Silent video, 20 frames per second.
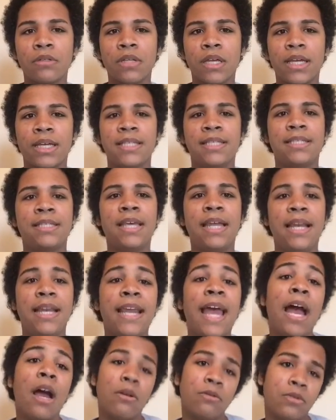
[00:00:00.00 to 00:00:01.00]
like sit
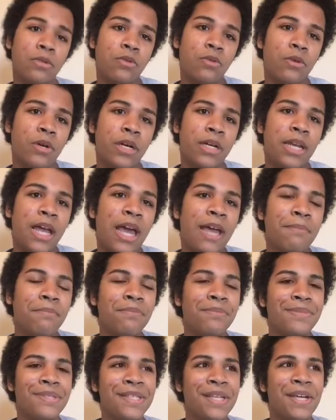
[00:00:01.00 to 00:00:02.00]
down story time.
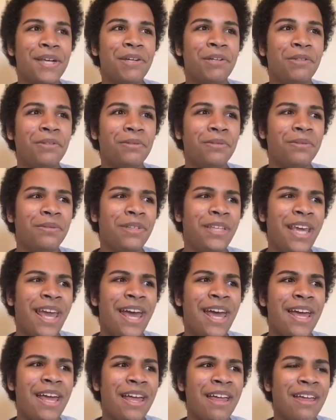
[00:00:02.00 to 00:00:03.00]
So
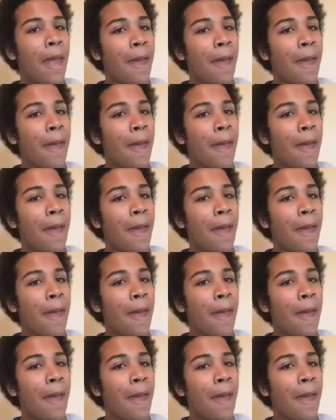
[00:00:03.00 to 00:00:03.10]
yeah.